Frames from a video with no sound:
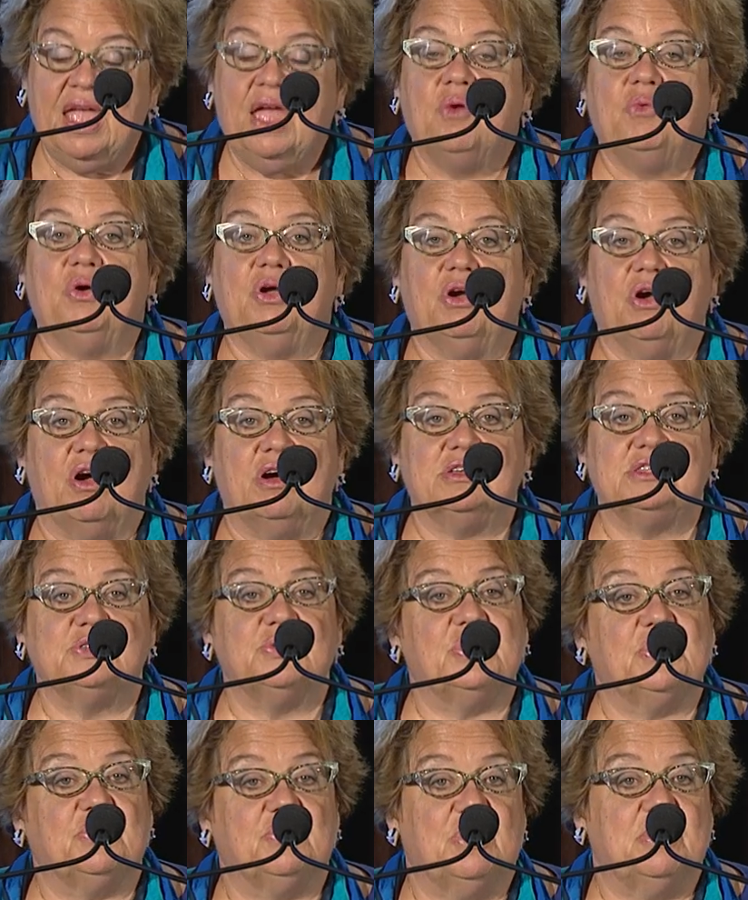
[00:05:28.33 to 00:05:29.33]
We are also
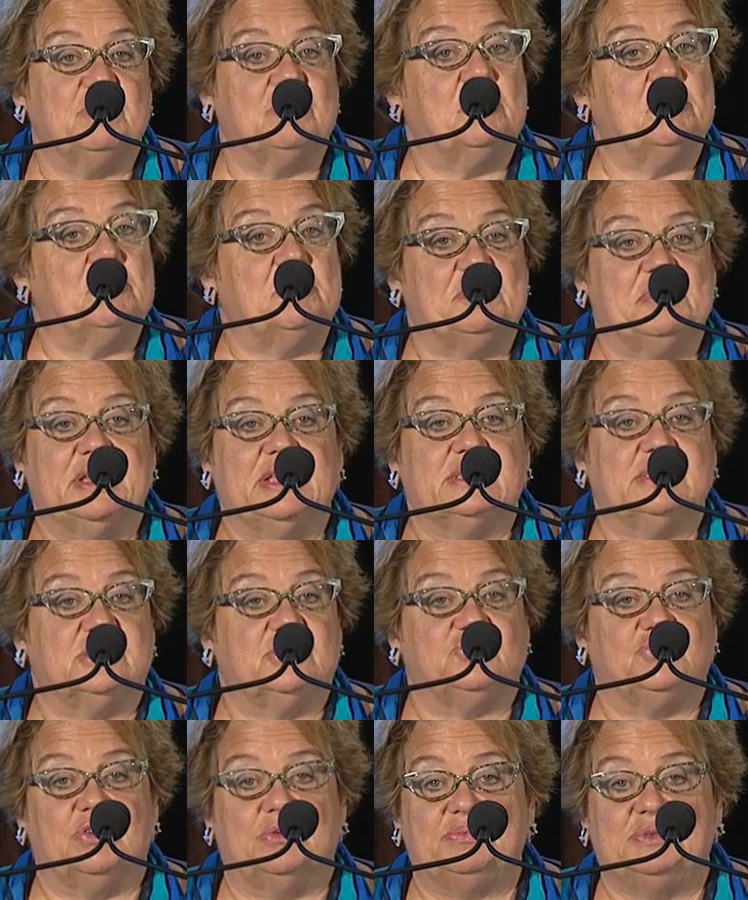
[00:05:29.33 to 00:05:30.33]
at a great moment because the
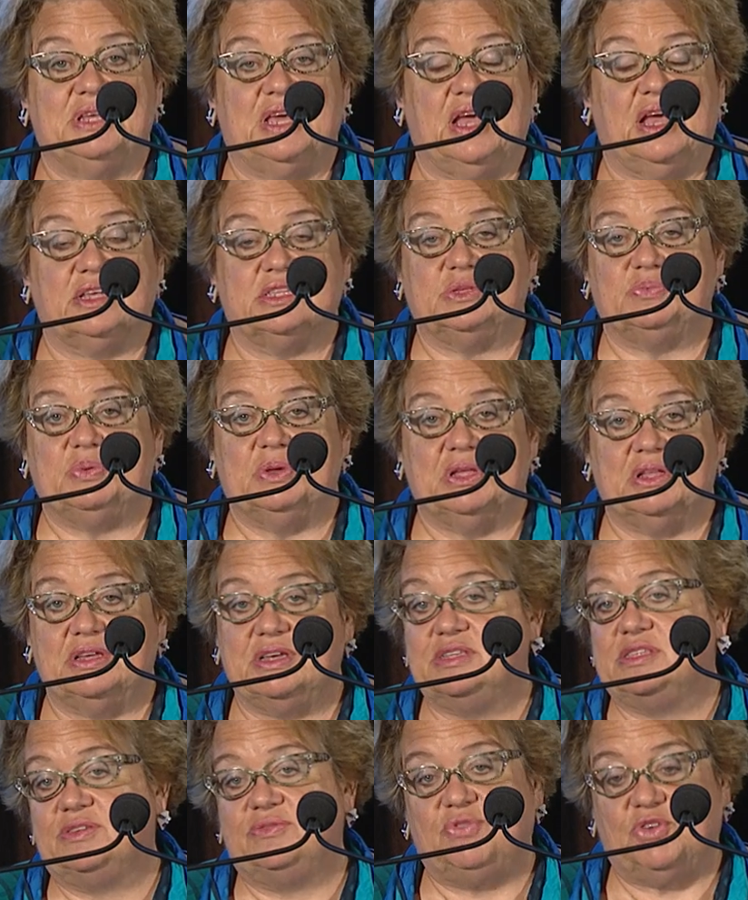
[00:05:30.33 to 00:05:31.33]
Trump tax bill
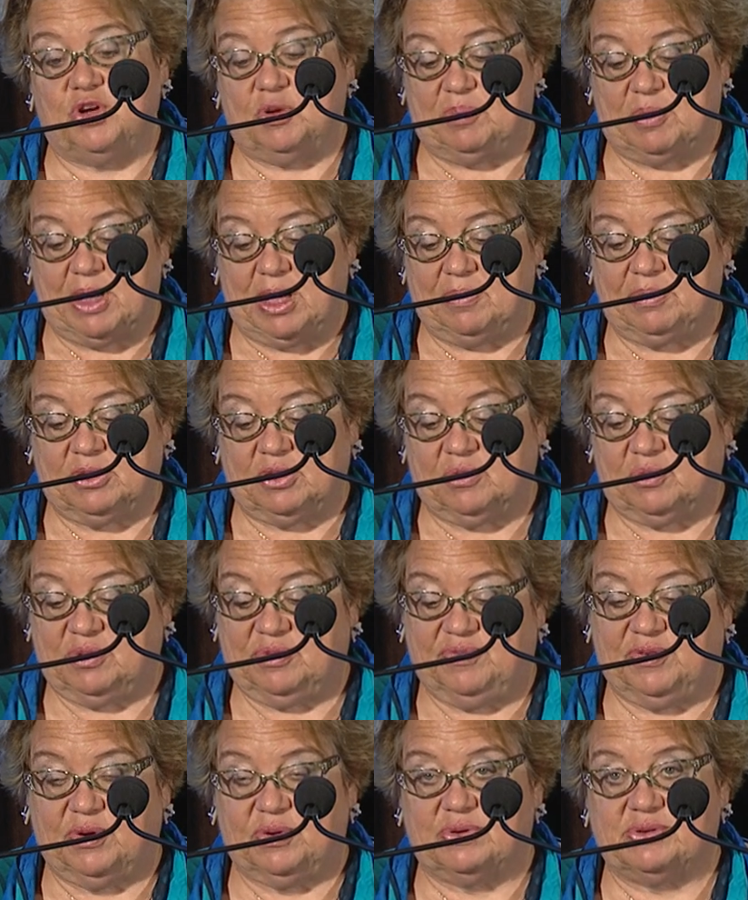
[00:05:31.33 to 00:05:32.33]
isn't very popular with
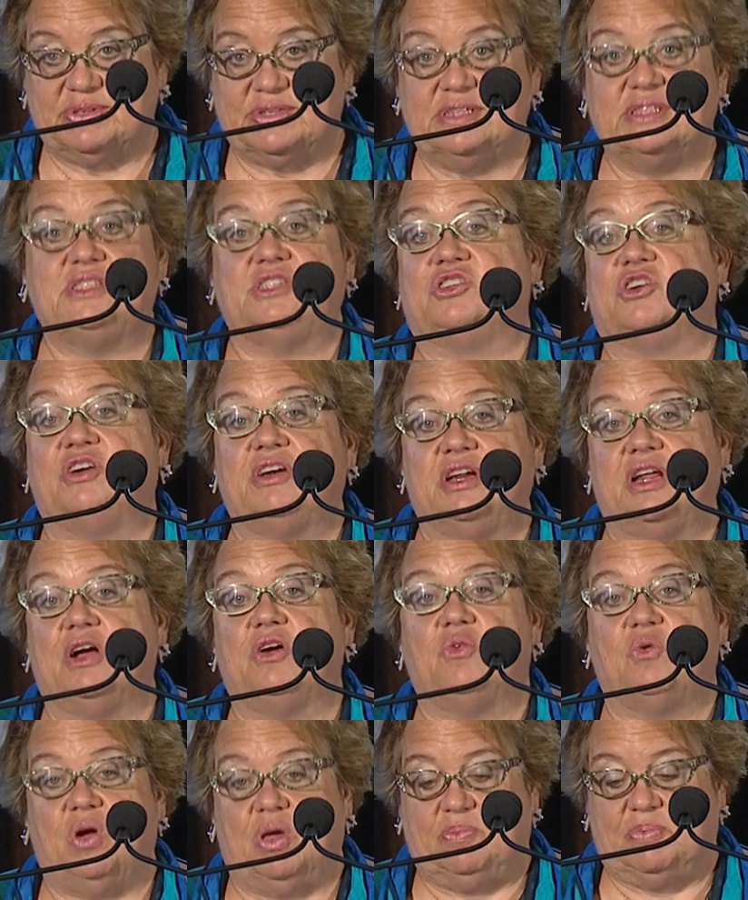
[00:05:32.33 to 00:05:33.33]
voters. It started
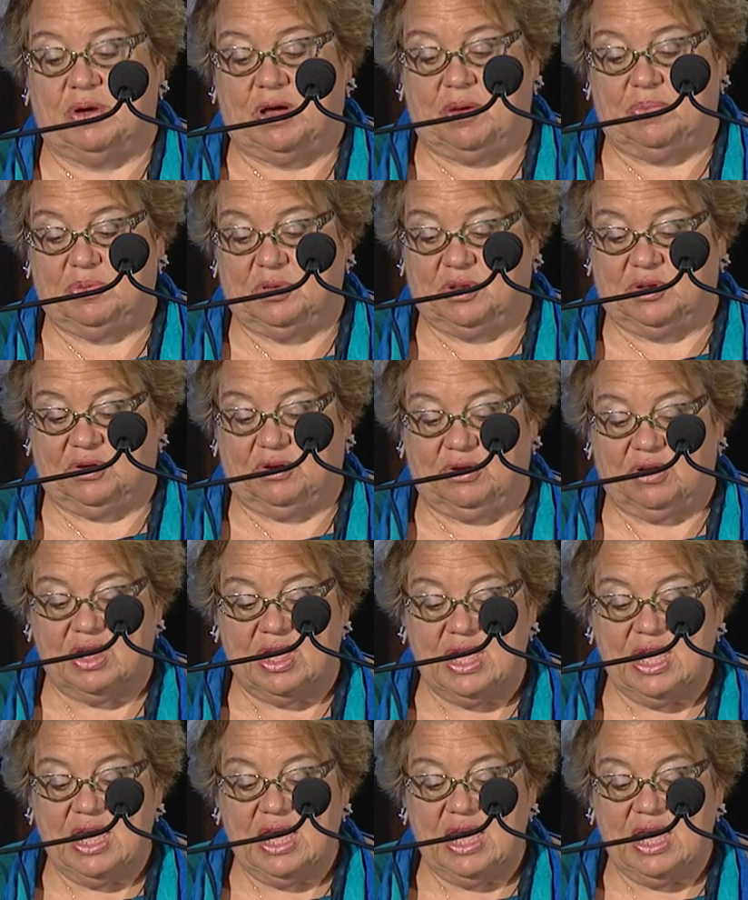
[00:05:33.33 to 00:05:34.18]
out quite popular.